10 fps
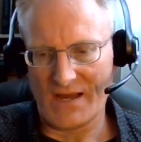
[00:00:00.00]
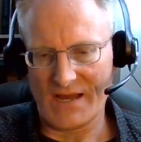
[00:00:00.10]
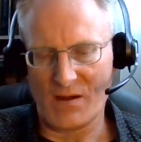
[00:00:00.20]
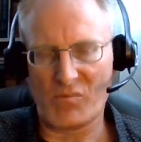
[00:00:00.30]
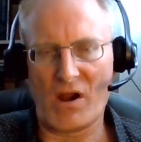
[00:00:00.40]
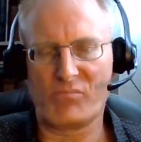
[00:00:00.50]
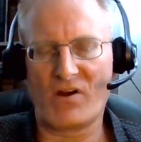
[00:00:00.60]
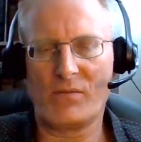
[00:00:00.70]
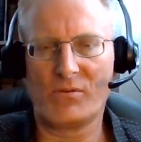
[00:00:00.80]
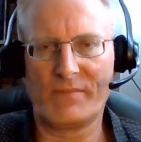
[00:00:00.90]
a
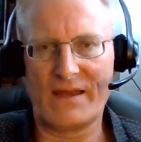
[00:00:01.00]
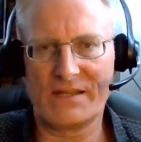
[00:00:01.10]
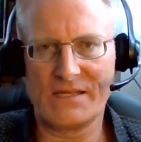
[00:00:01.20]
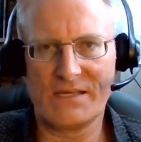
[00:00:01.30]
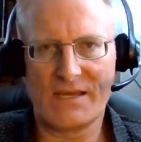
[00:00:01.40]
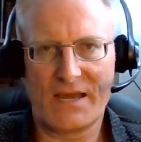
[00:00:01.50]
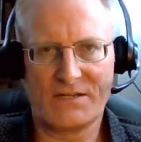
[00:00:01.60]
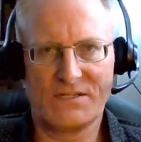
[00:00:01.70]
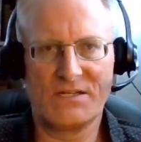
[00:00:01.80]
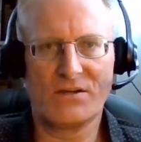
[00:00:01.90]
problem that he had
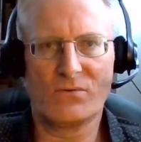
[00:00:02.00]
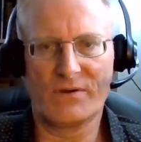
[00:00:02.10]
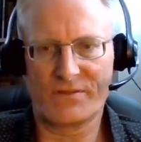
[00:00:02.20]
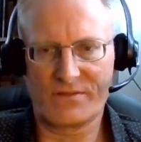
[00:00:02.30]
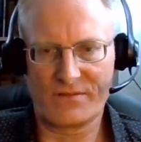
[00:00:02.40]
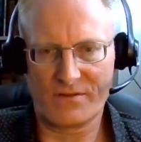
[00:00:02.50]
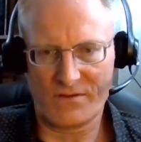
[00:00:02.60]
to deal with,